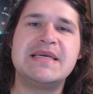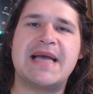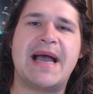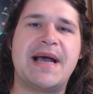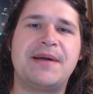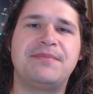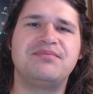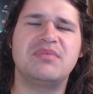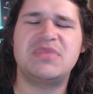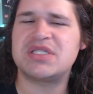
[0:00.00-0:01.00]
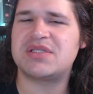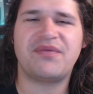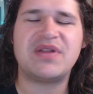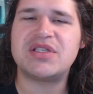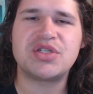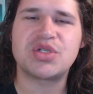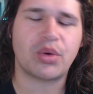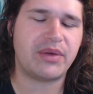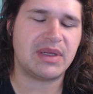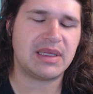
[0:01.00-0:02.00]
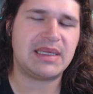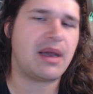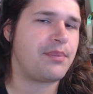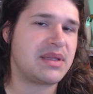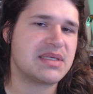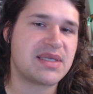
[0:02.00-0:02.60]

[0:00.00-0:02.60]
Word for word: um, just vintage toy really. I picked this